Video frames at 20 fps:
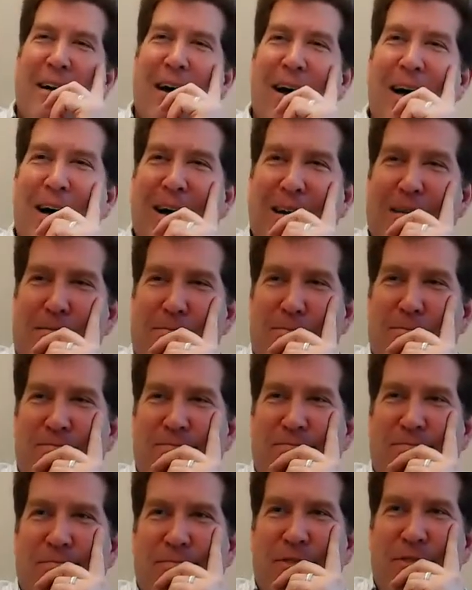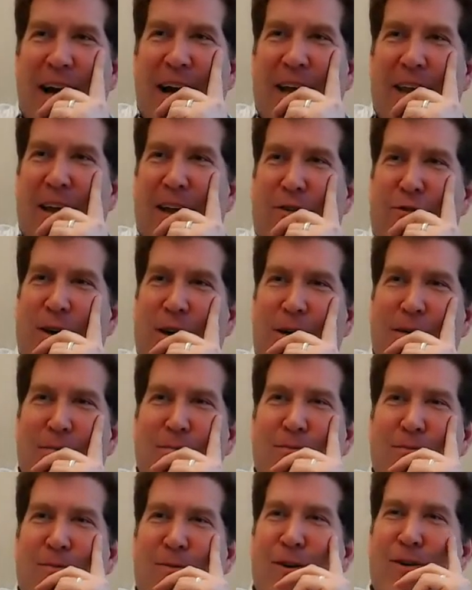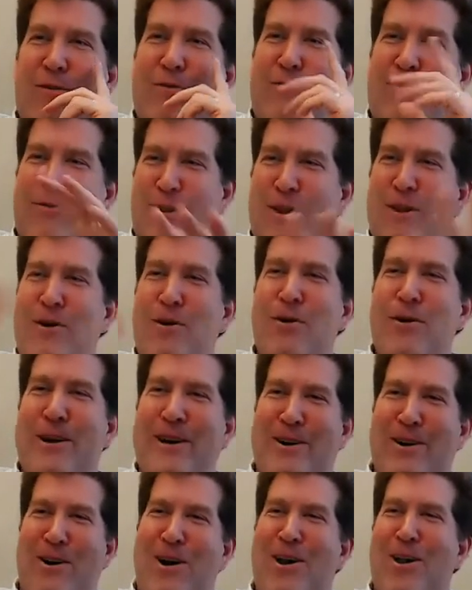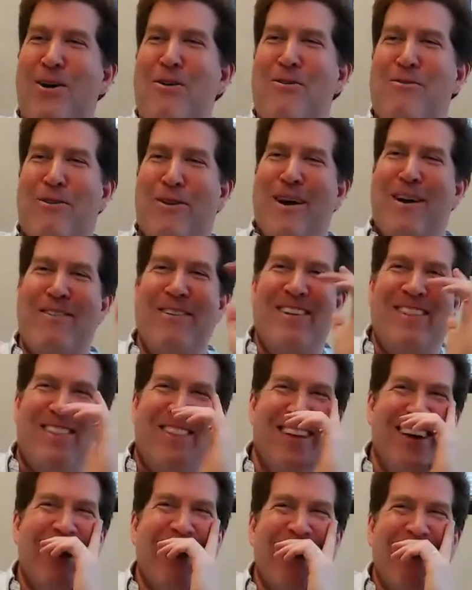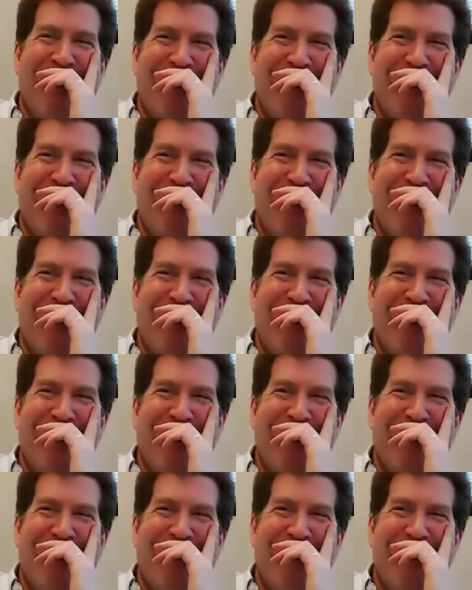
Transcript: dielectric fluid all over everything.